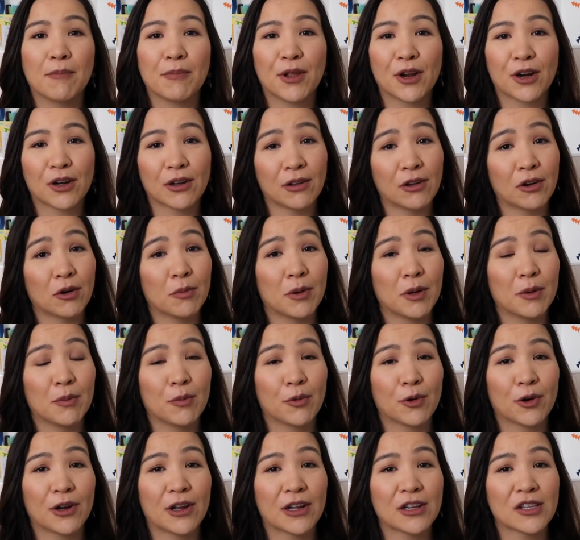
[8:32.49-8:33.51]
They're a little bit
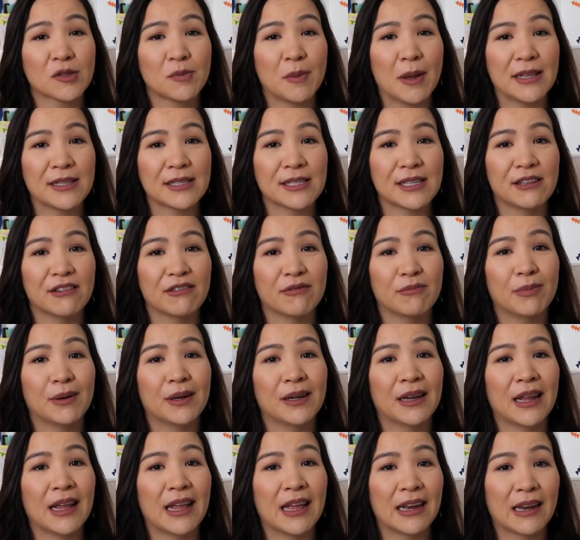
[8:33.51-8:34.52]
more expensive,
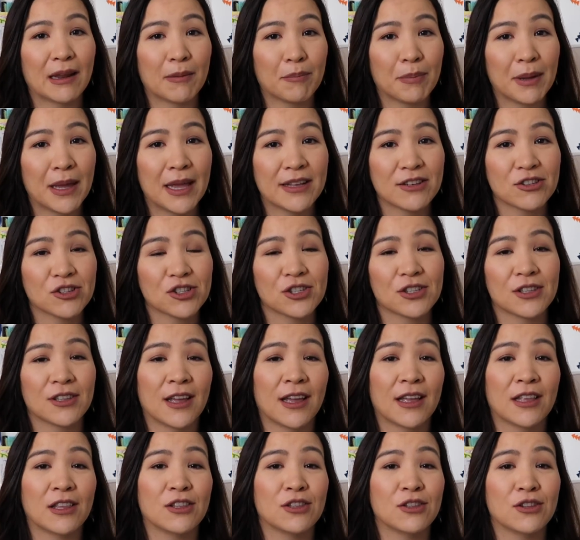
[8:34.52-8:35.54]
but in a pinch
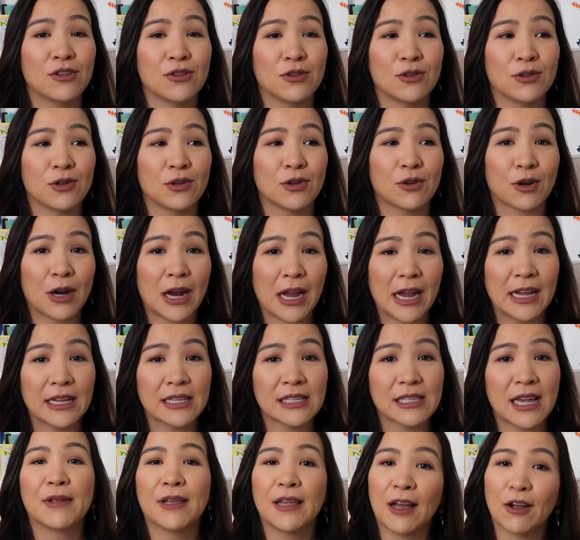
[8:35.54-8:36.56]
they do
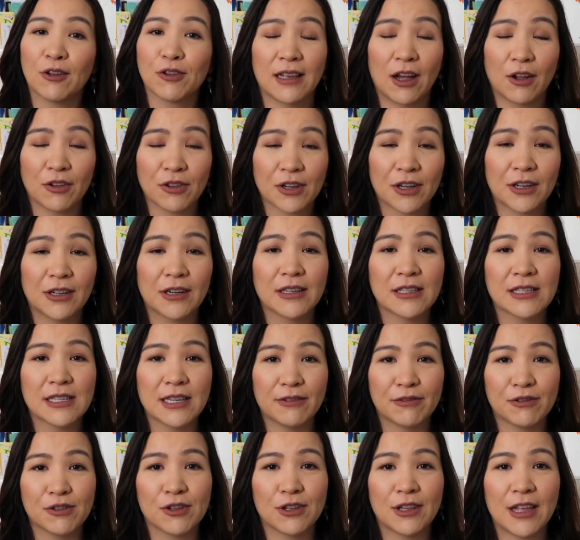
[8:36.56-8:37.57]
great. The
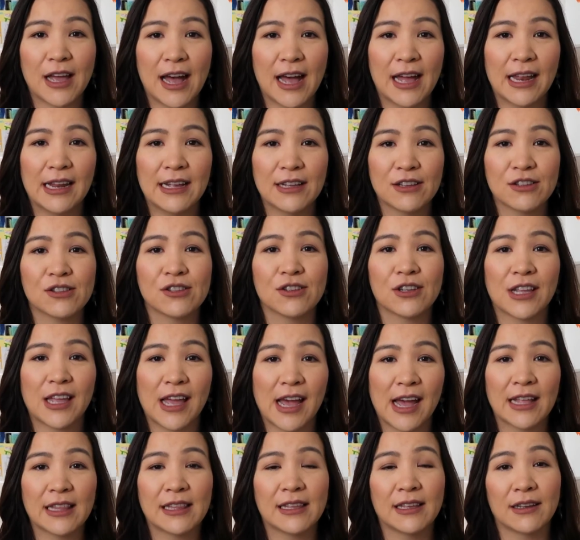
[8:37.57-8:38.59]
alternative to that is to
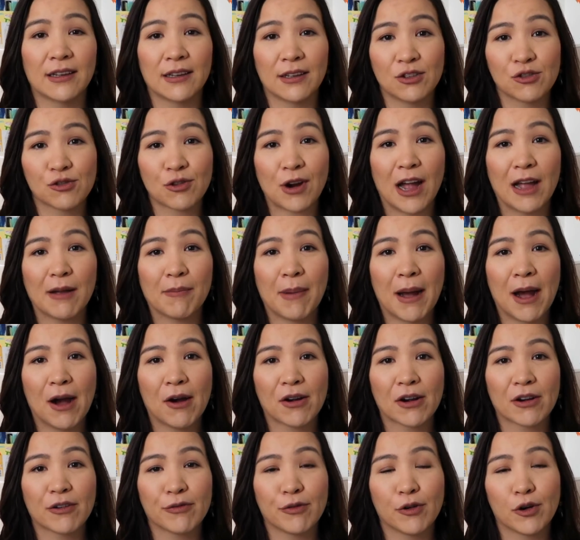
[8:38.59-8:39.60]
get the dry
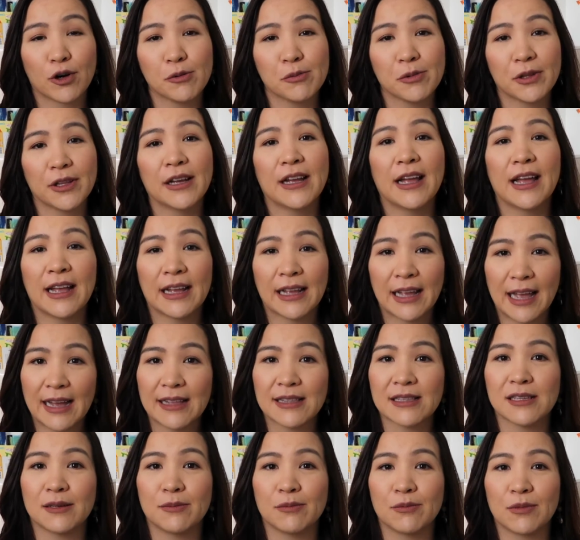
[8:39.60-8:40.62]
powder formula and
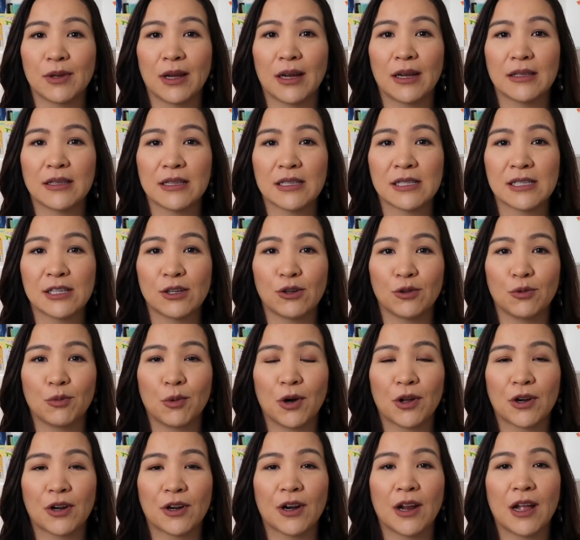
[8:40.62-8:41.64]
get some distilled
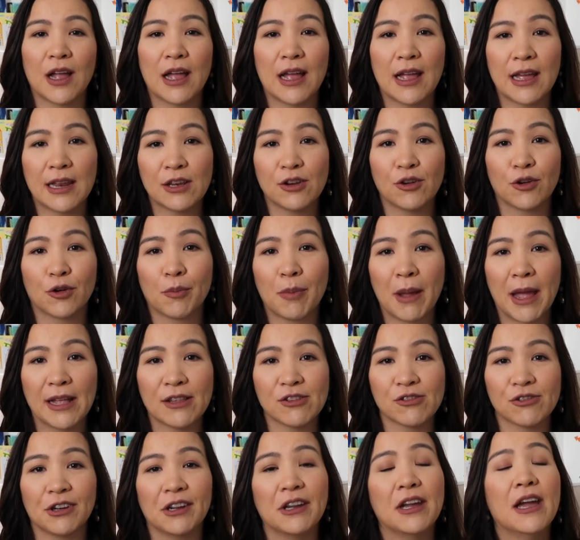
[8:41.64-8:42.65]
water in your
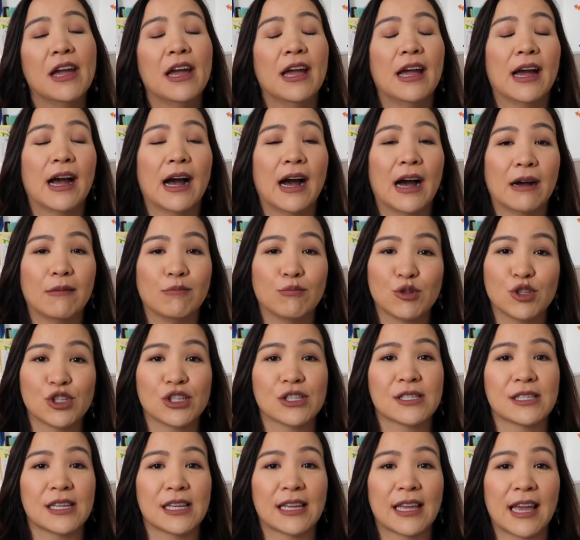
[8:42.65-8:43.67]
pantry,
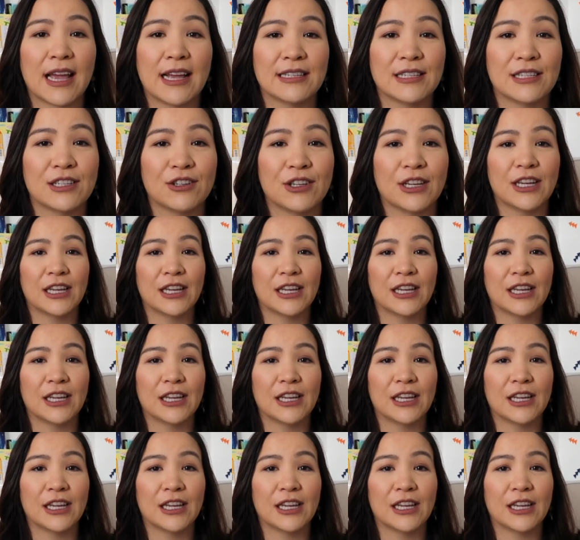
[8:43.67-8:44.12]
just in case you